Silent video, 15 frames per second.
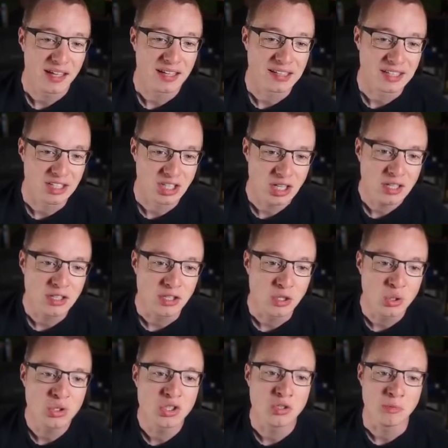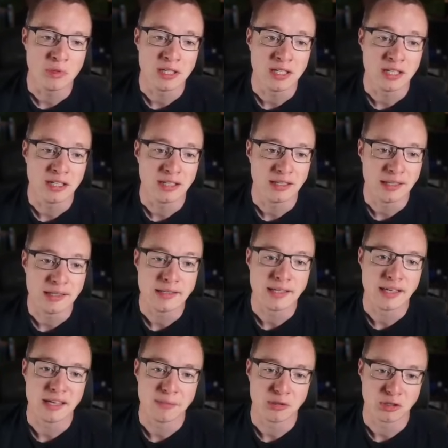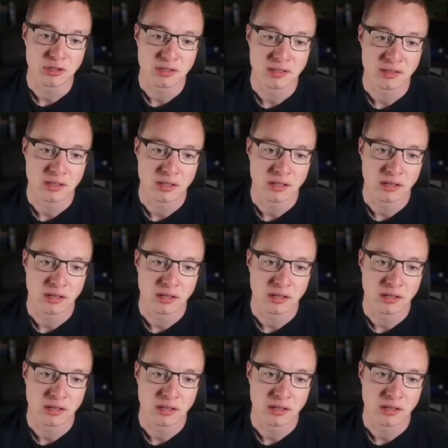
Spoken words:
The JIT used to be disabled